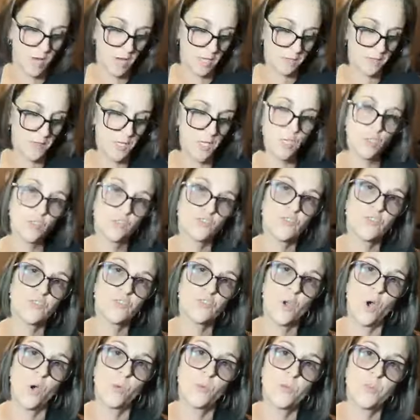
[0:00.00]
I think you're
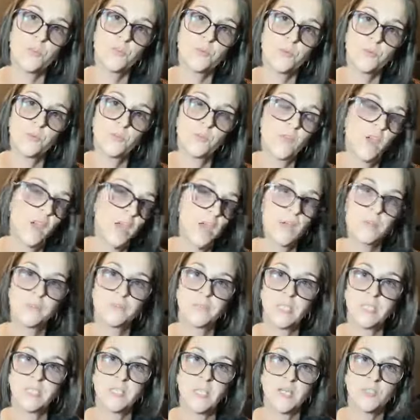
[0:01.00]
just going through the
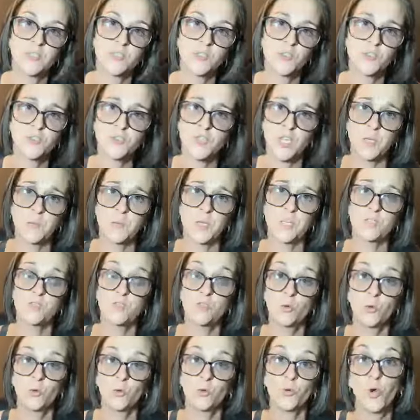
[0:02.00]
empty nesters thing because
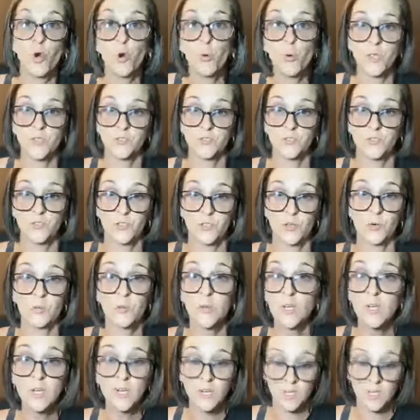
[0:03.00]
you don't know what to do,